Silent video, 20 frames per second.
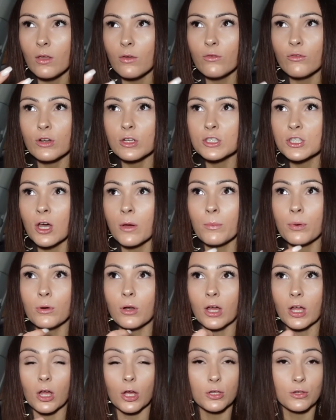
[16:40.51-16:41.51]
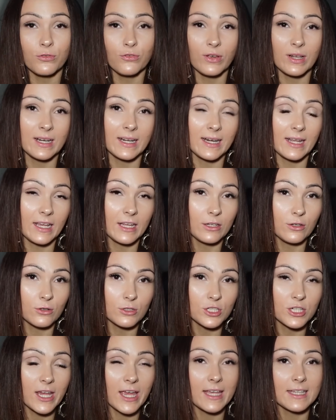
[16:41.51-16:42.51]
for example like are you feeling it in your
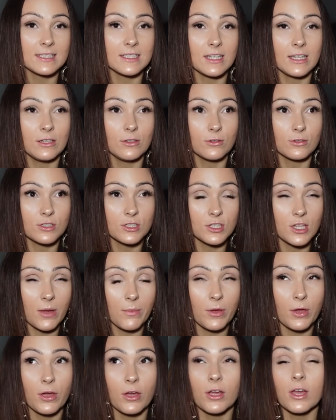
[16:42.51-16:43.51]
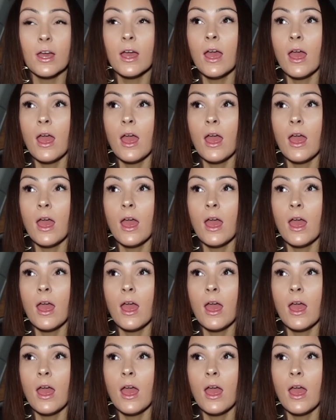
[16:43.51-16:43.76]
chest in your stomach